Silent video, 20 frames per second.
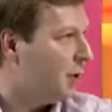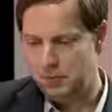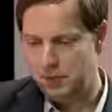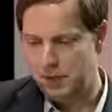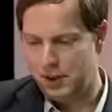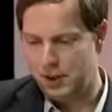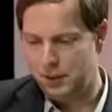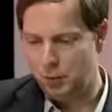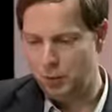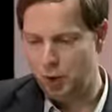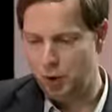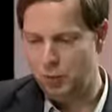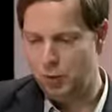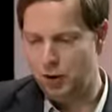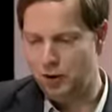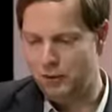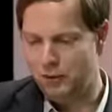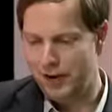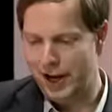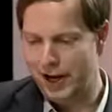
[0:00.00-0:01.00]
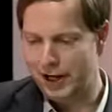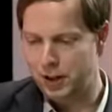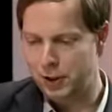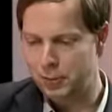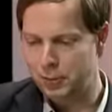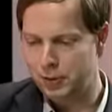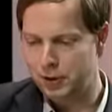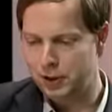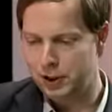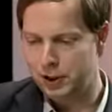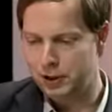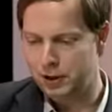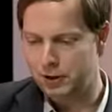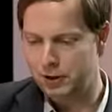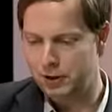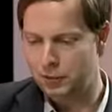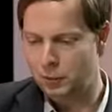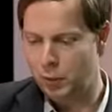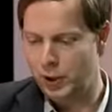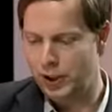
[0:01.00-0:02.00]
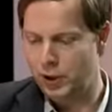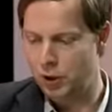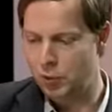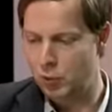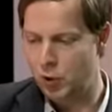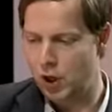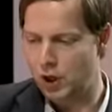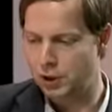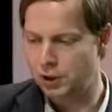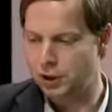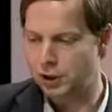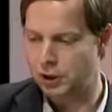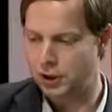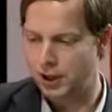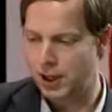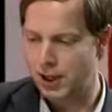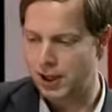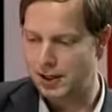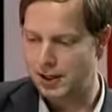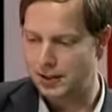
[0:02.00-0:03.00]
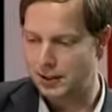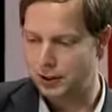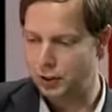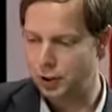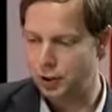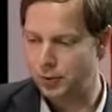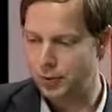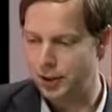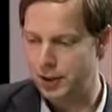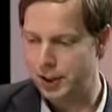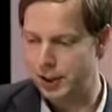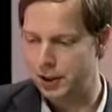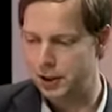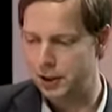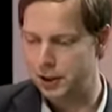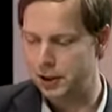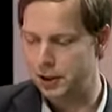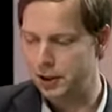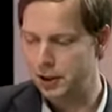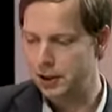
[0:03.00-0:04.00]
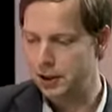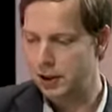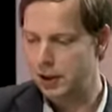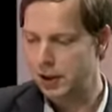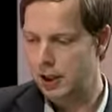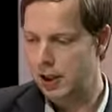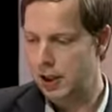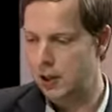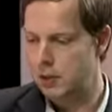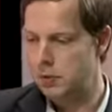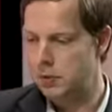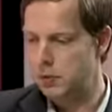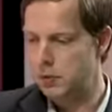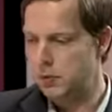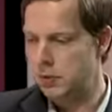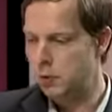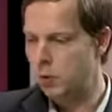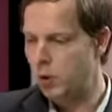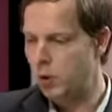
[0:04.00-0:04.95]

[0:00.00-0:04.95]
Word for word: The robot vacuum cleaner and window washer and the Terminator, um, so